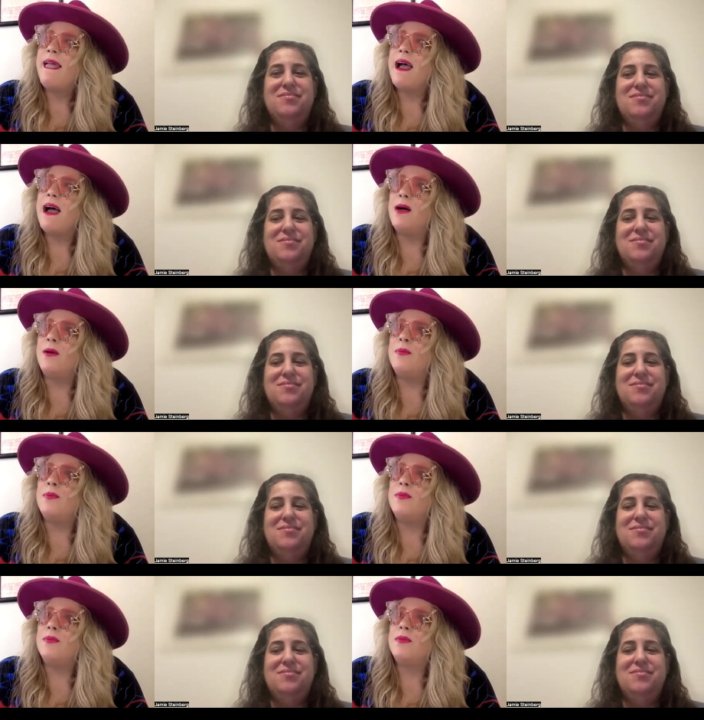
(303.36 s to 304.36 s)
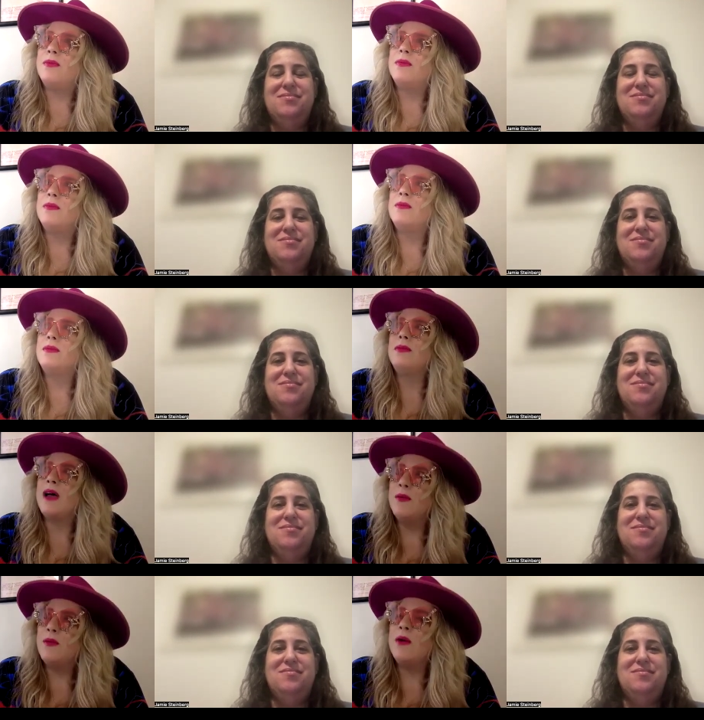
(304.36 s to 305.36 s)
Speaker 1: um,
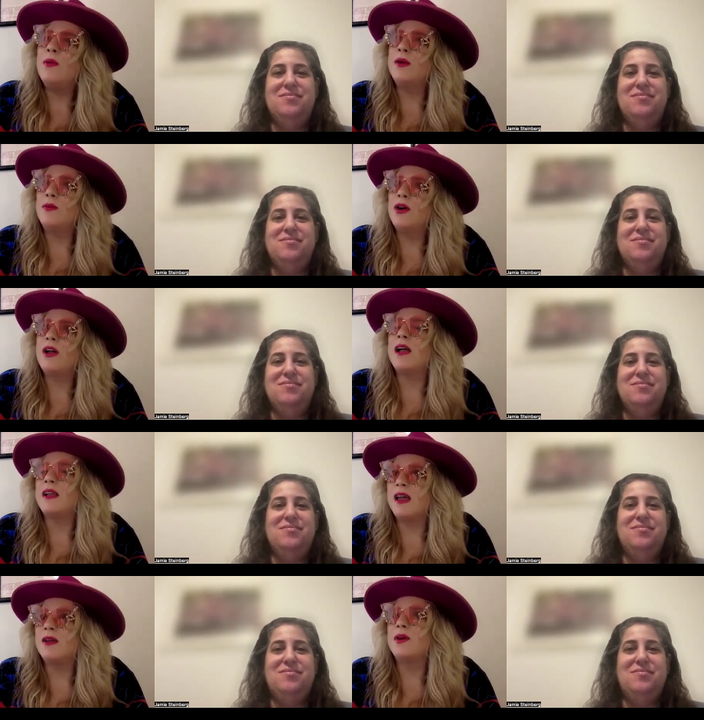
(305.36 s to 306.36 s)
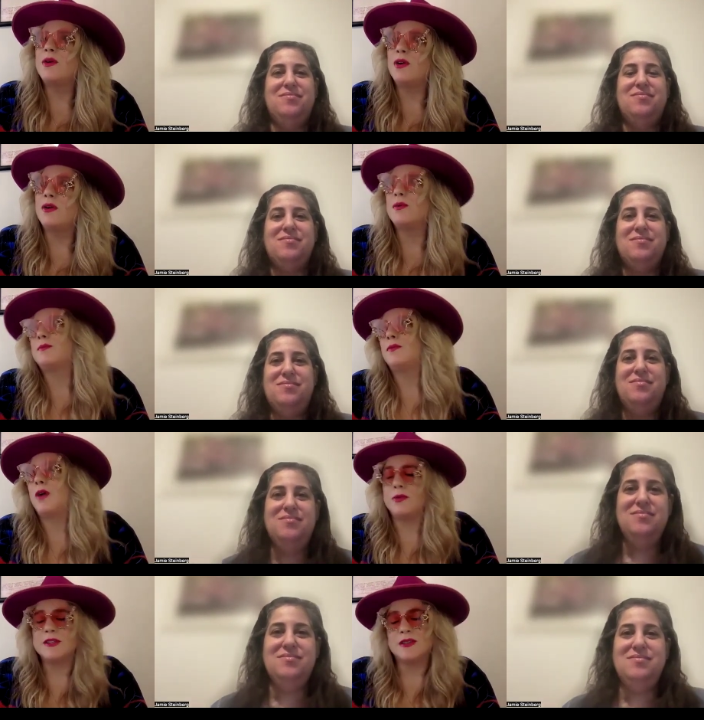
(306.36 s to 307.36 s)
I, I want to work. I kind of want to work. With,
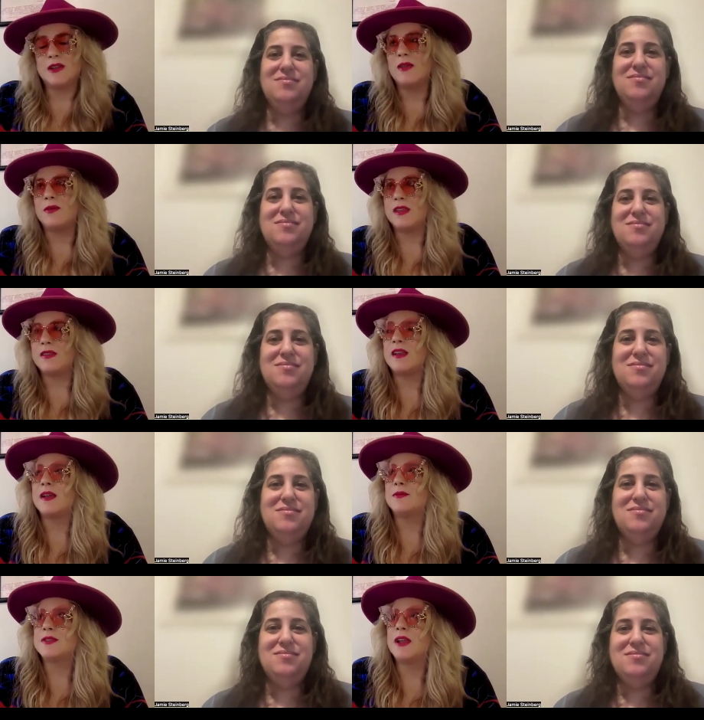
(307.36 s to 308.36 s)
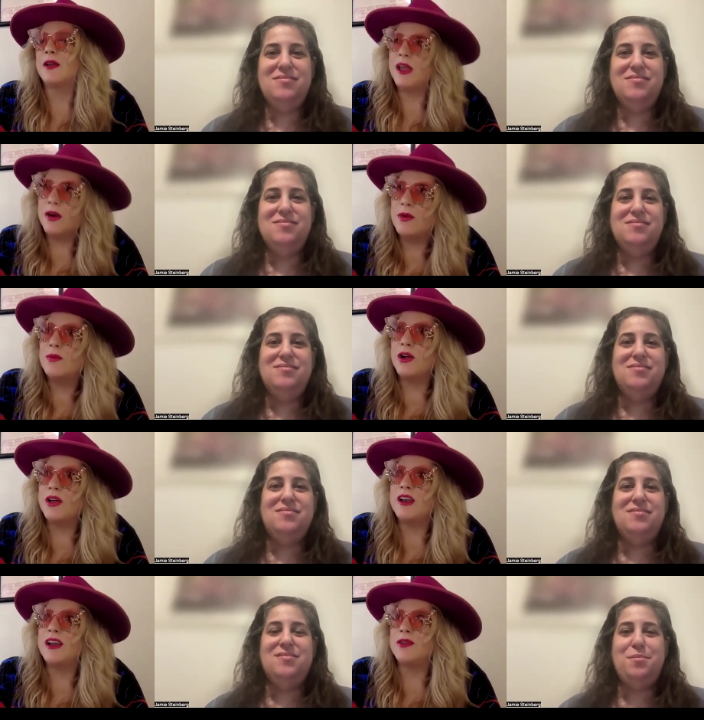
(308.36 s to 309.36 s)
I was talking with Ethan. I was like, I kind of want to work
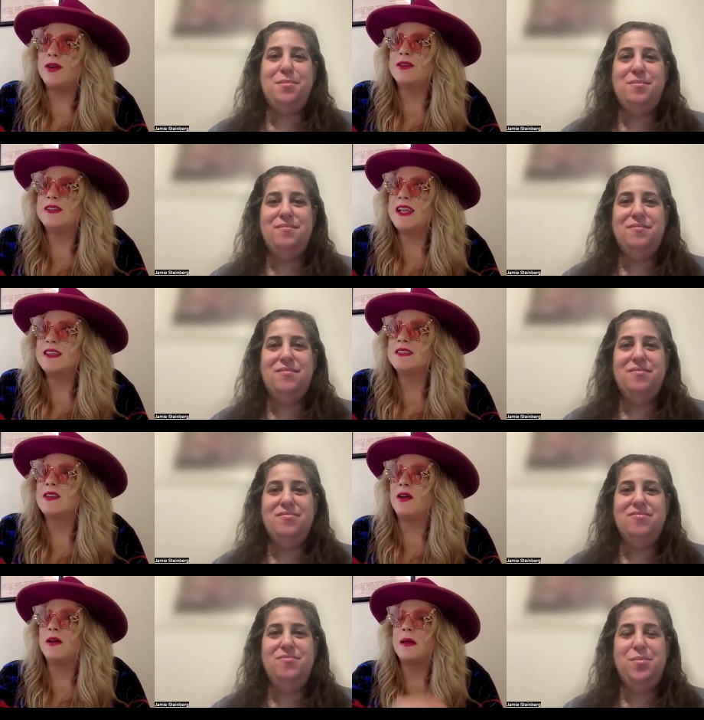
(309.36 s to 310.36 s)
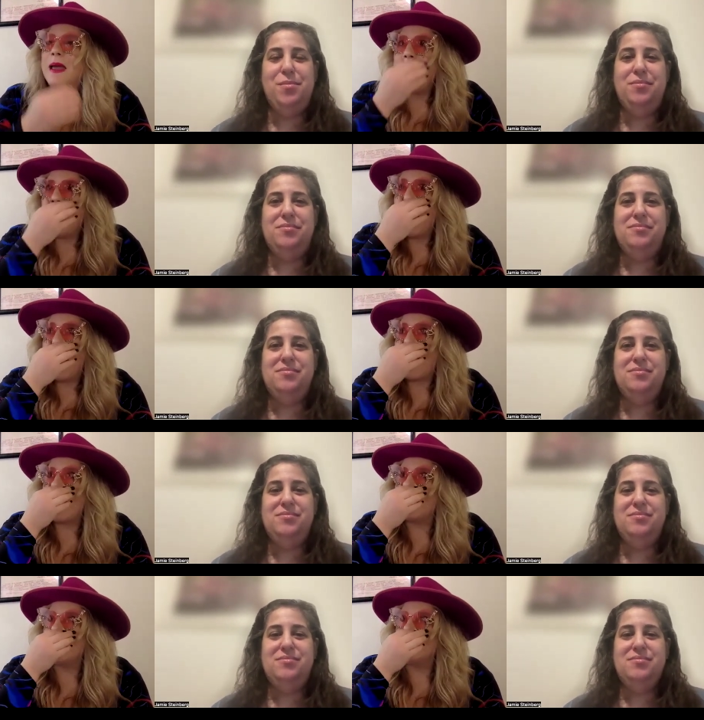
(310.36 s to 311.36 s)
on another dance song,
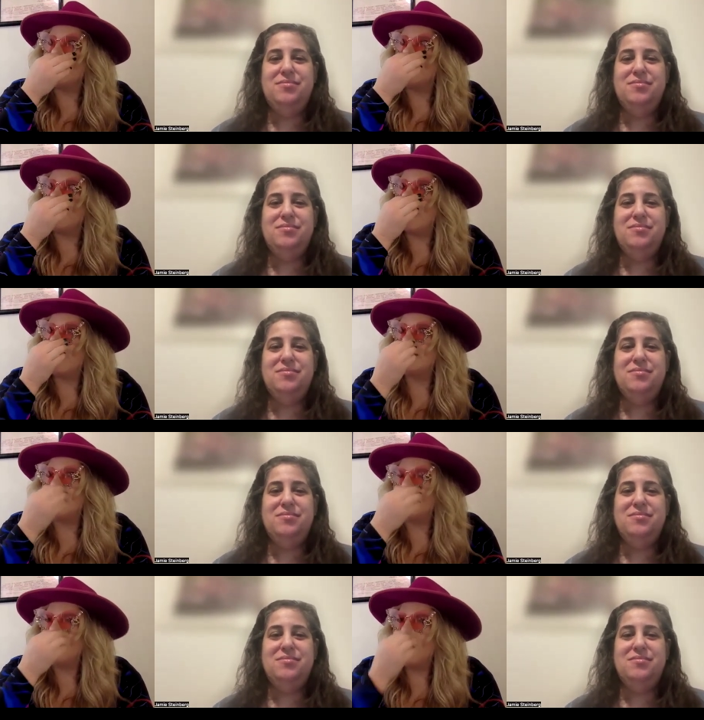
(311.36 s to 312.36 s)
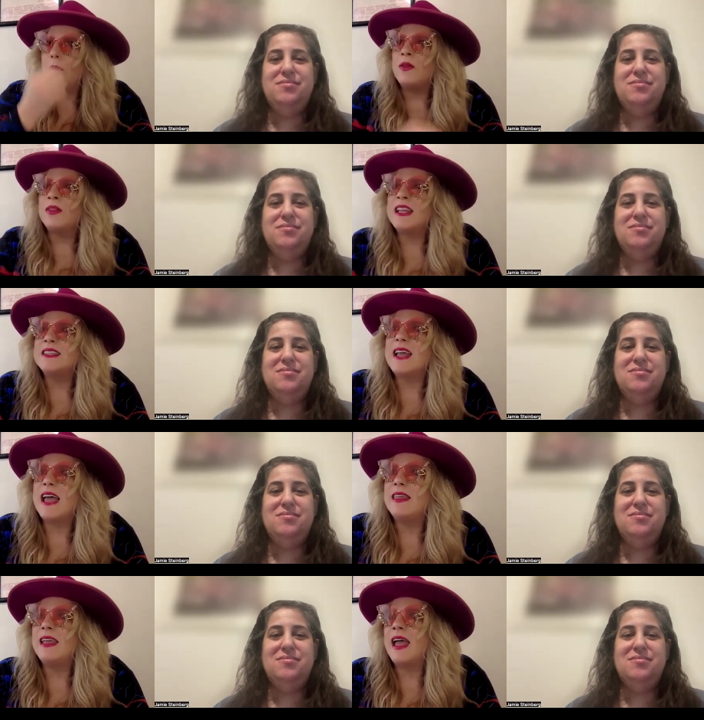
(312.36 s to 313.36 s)
and I was like, oh, let's.
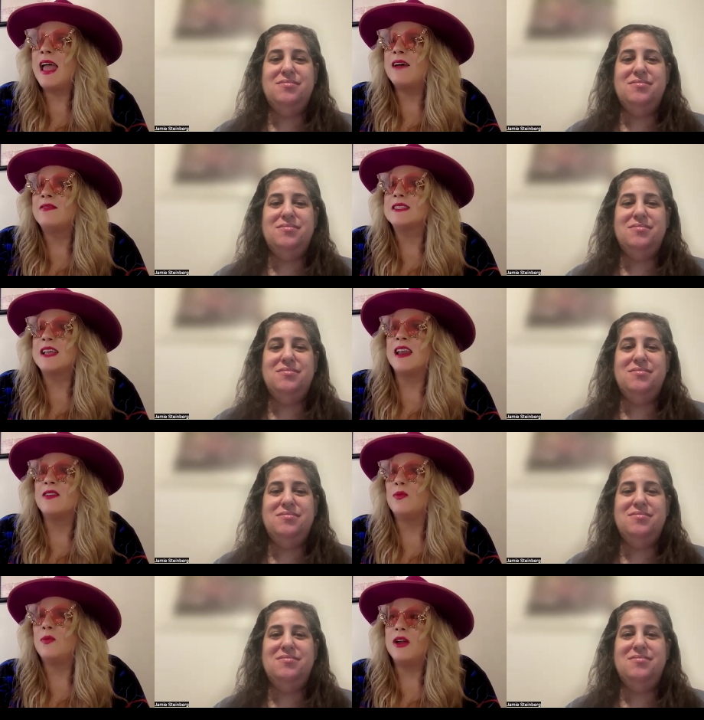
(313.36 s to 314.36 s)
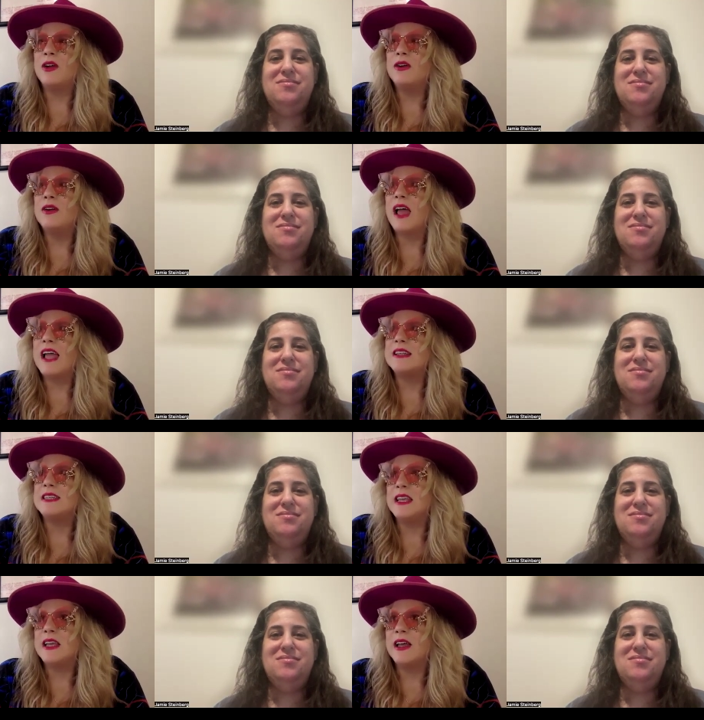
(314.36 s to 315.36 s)
I think I have this kind of weird
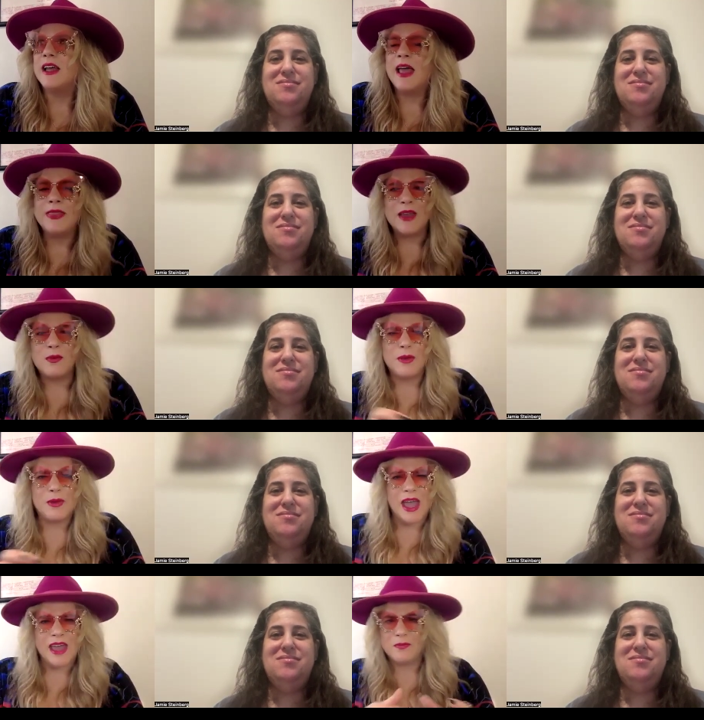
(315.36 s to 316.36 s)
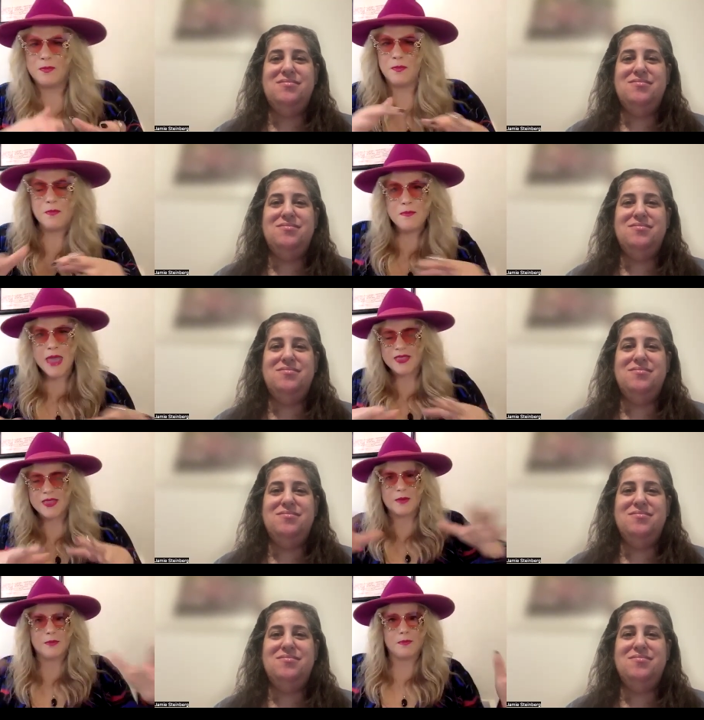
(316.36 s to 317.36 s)
idea. And then we kind of made
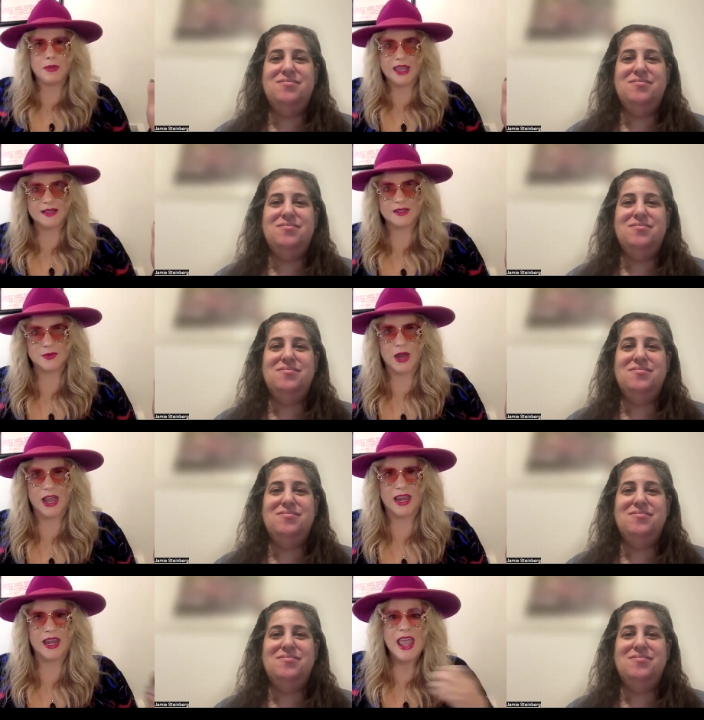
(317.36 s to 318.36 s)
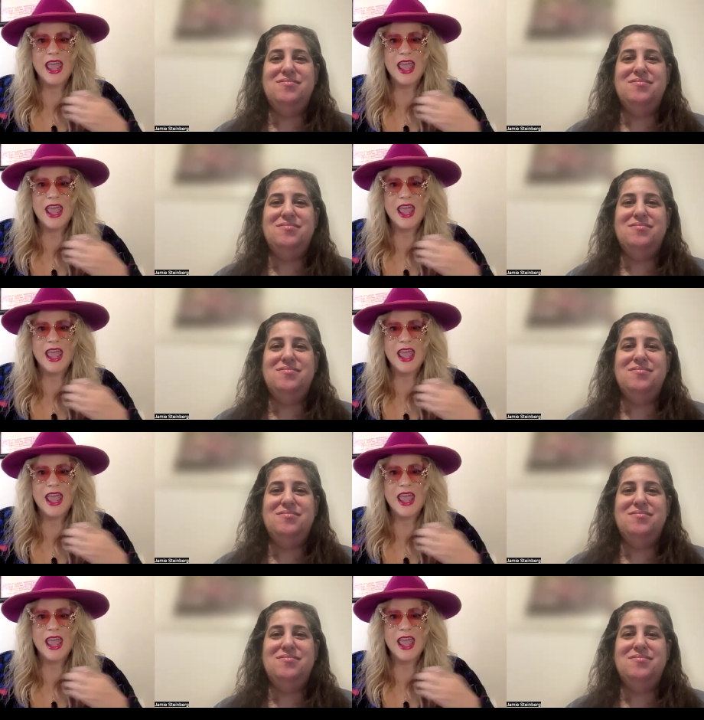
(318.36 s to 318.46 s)
the beats right,